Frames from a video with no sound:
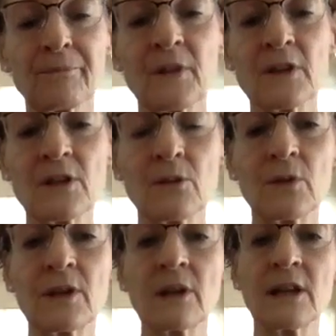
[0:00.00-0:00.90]
So
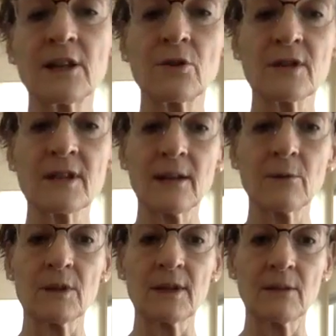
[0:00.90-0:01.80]
I use that
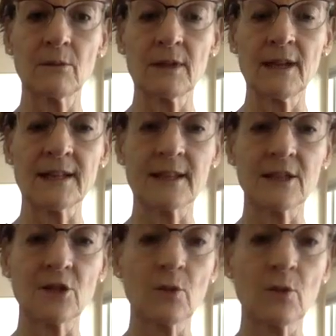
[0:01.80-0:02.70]
with that
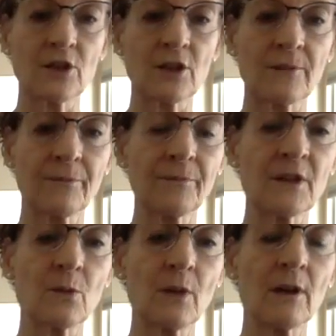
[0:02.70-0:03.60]
situation
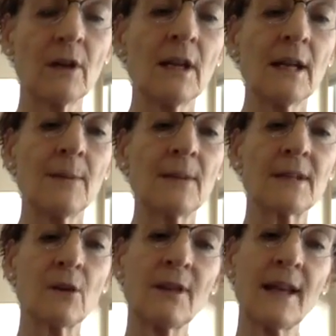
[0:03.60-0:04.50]
as well. And
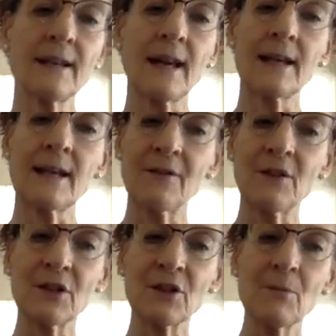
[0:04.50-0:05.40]
so then I have a
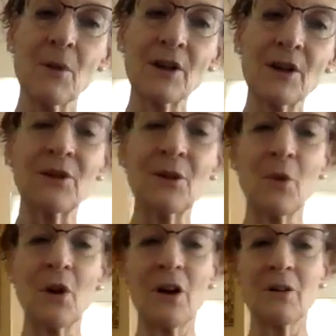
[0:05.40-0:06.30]
little mark on the
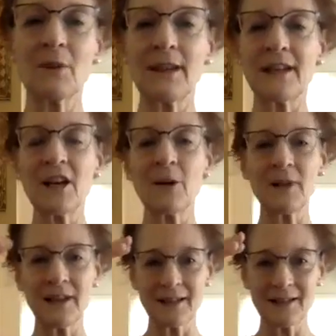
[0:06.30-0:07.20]
wall when they come
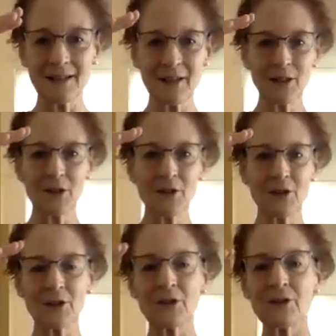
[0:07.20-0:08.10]
in.
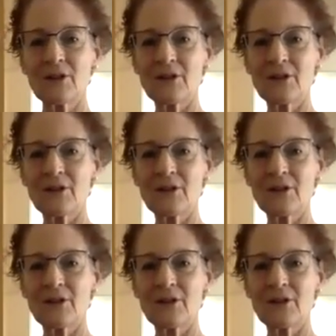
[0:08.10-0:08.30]
They're